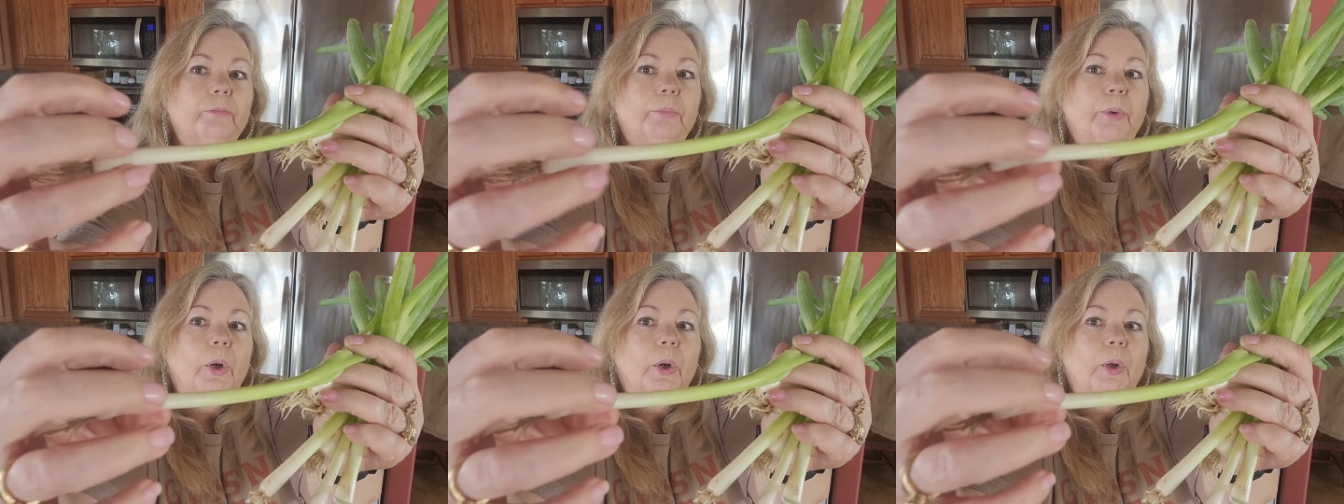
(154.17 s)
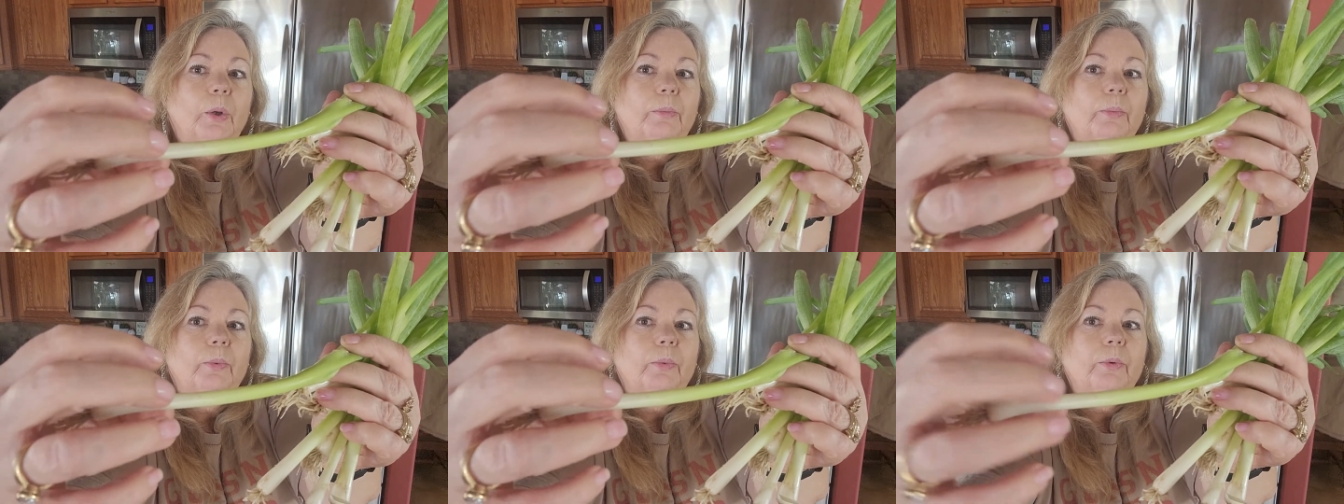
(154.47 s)

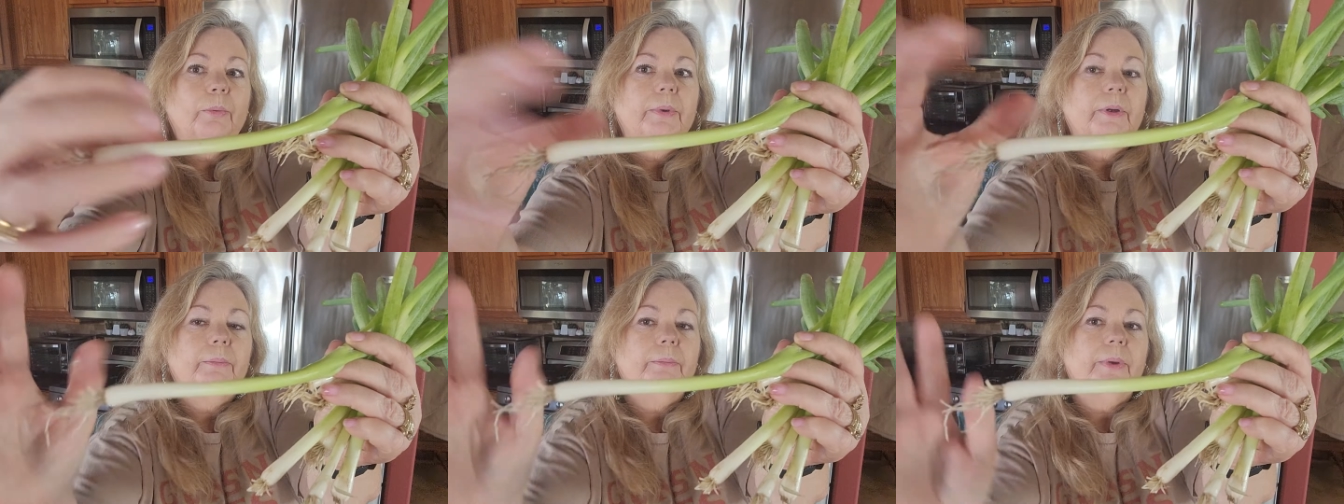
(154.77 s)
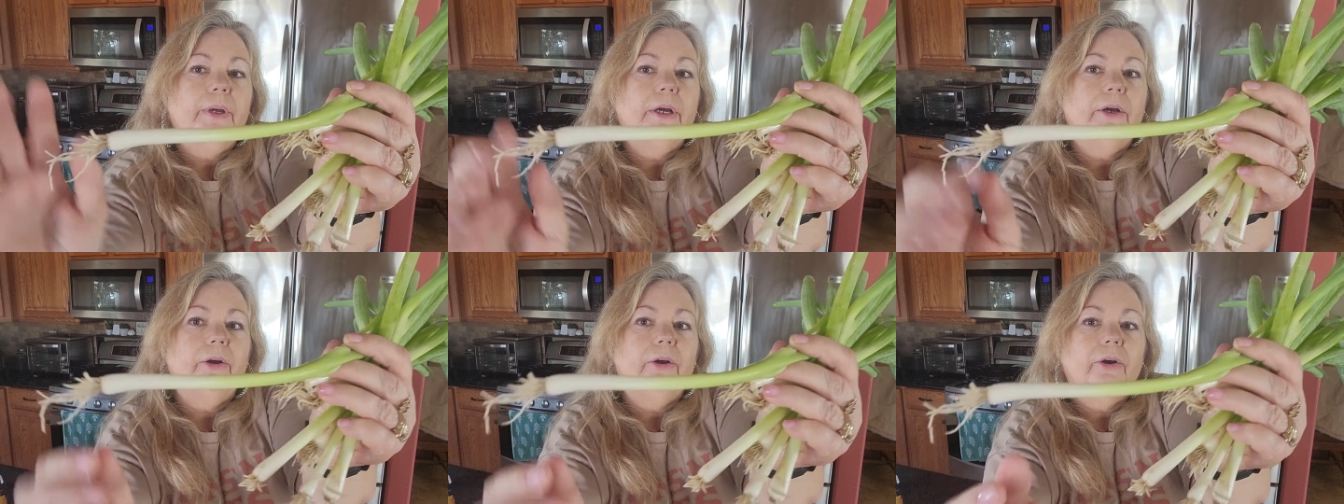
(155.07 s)
bulb will be
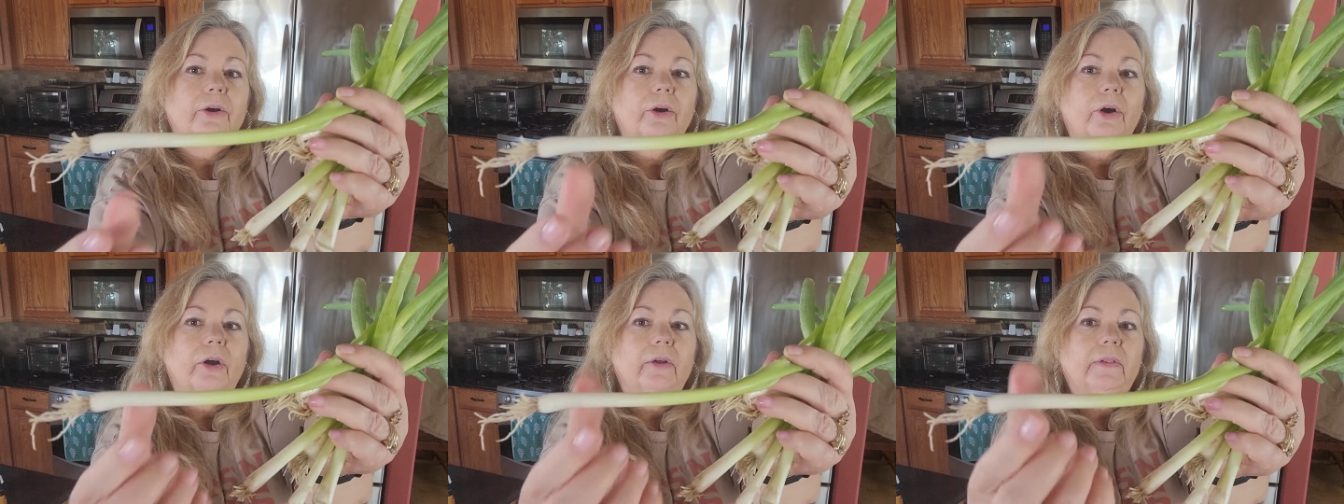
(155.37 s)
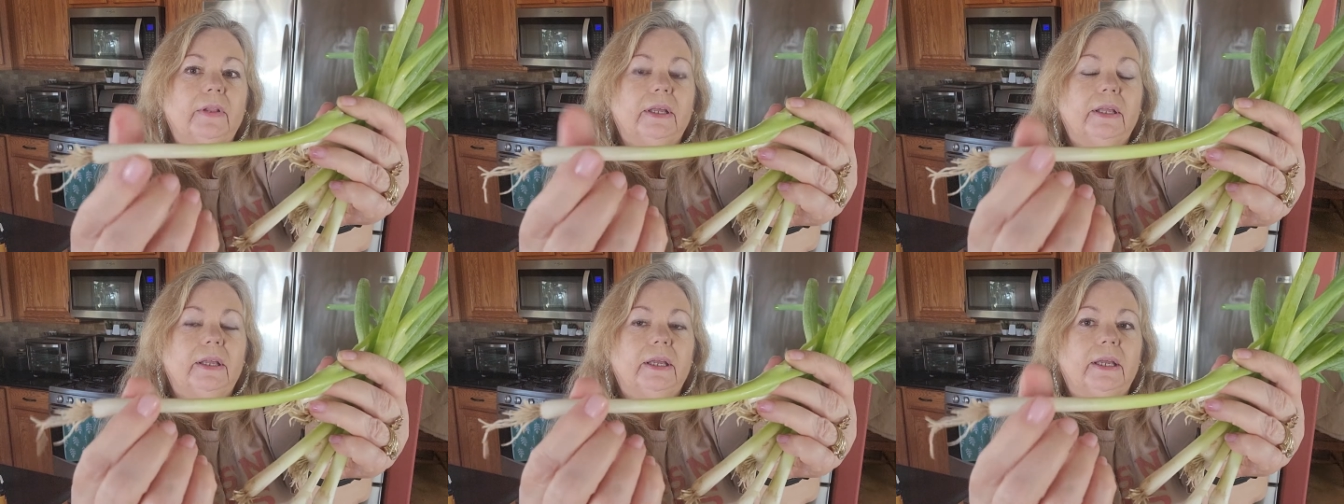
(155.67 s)
bigger on
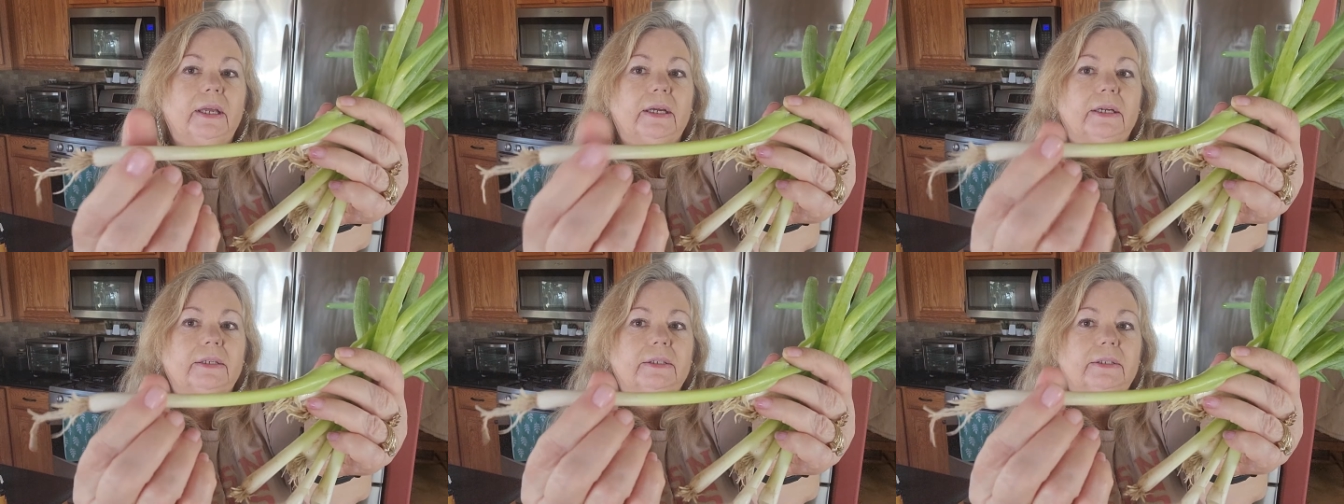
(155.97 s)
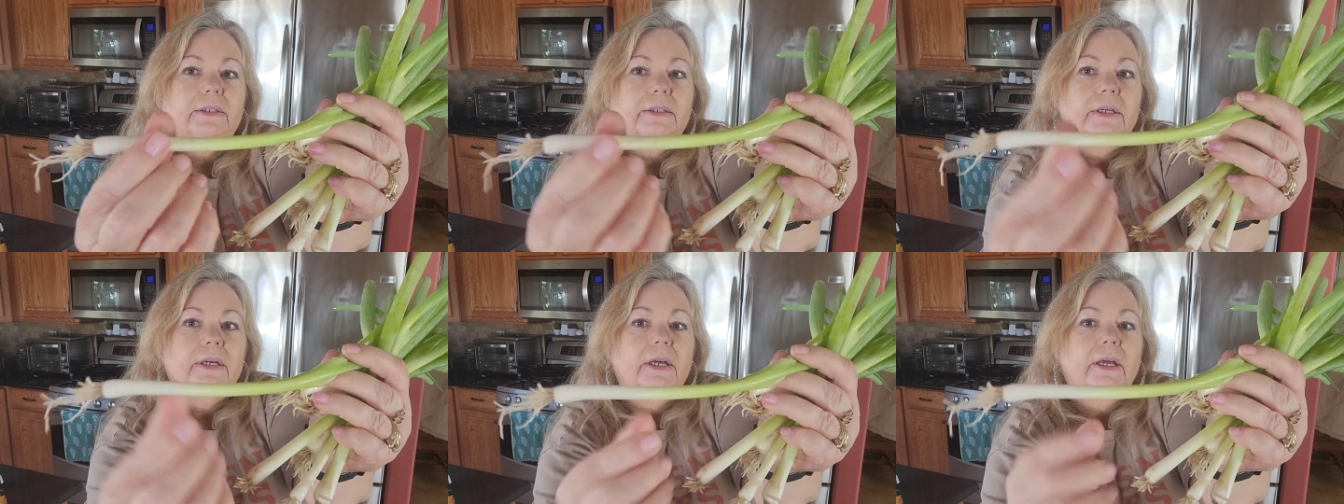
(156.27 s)
the end
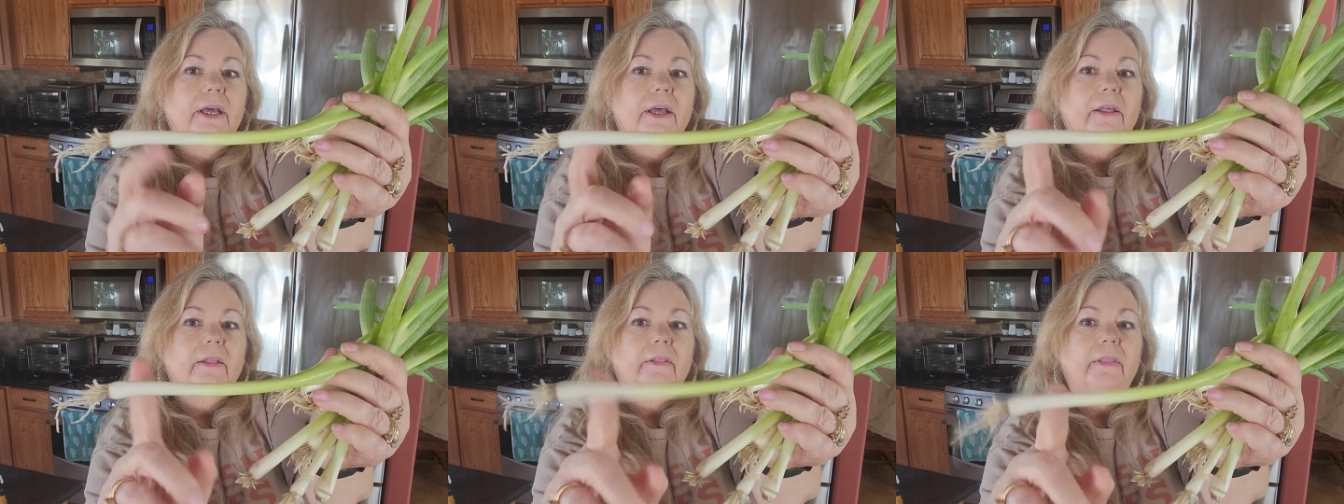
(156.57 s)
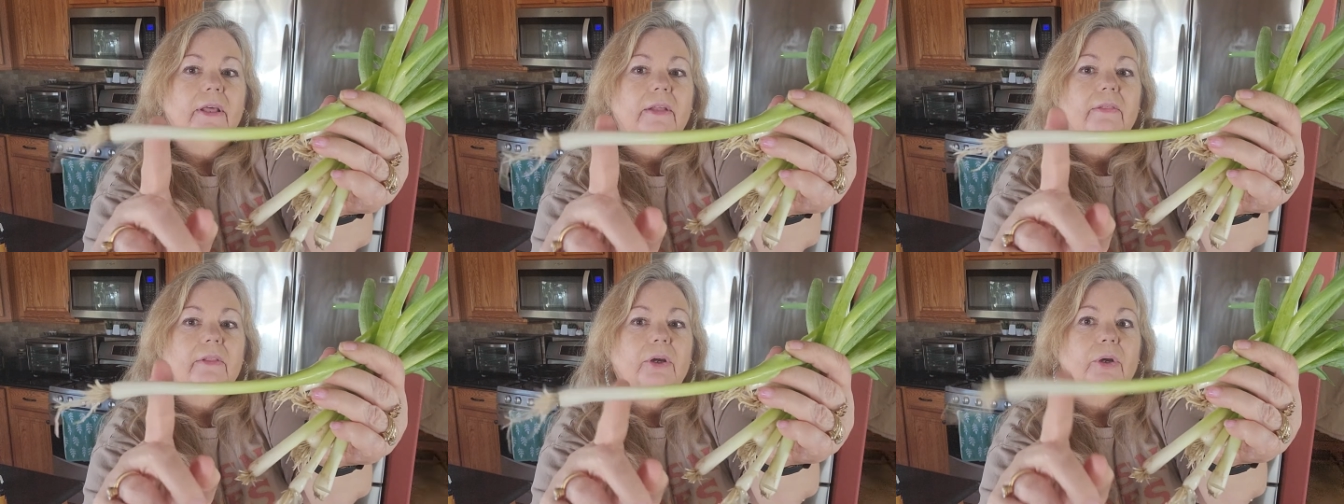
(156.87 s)

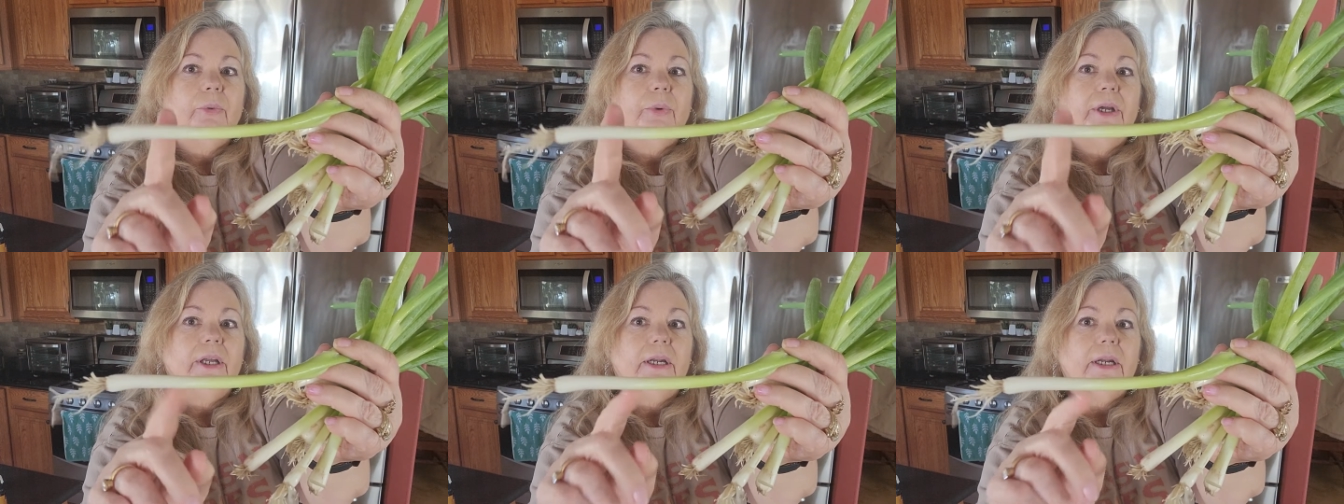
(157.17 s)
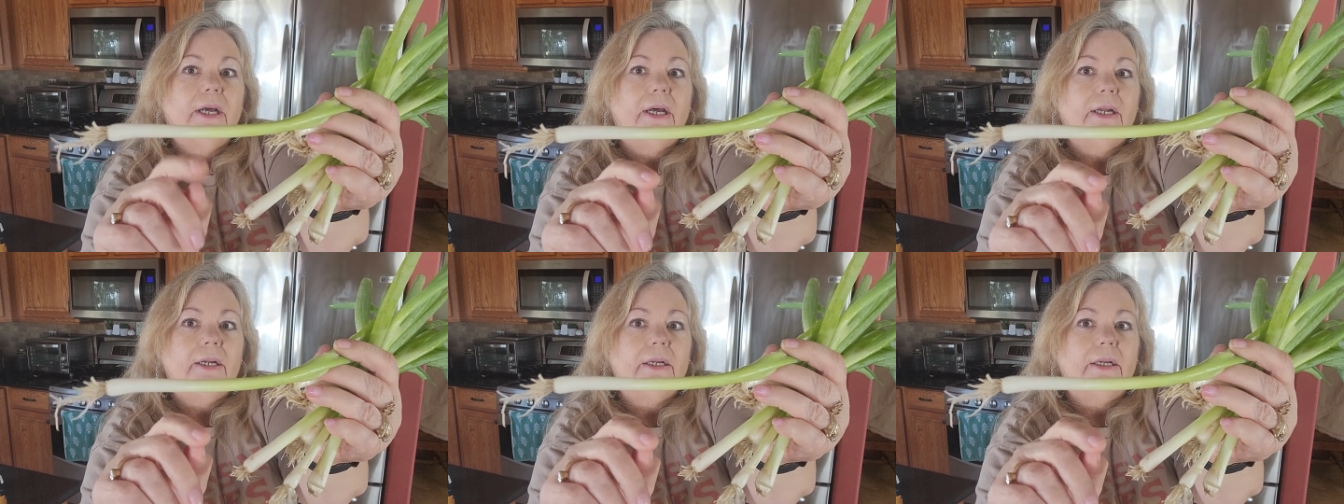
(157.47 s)
than the green
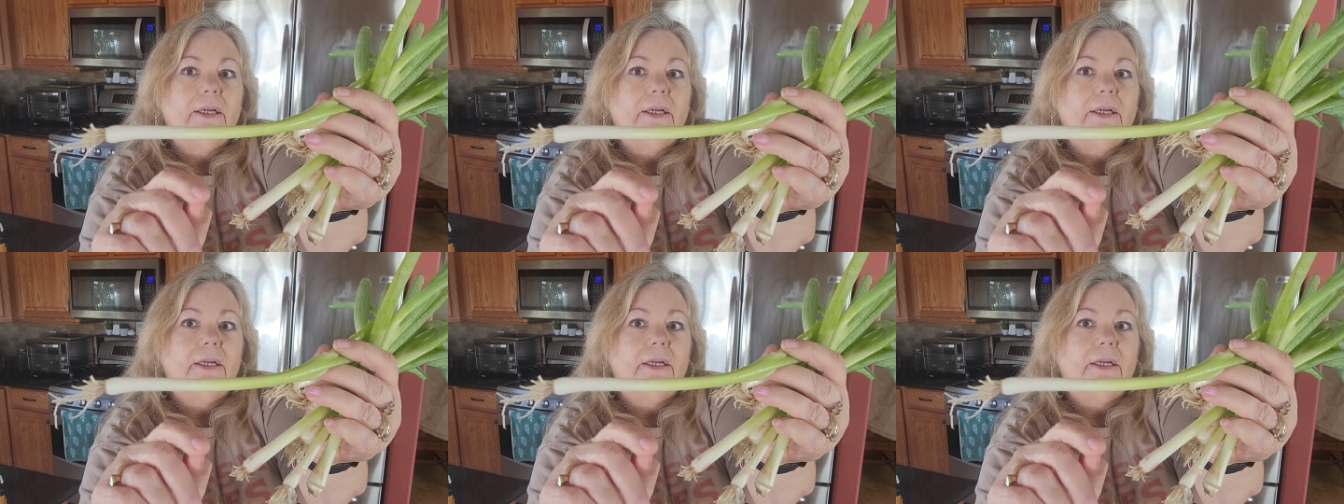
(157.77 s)
onions.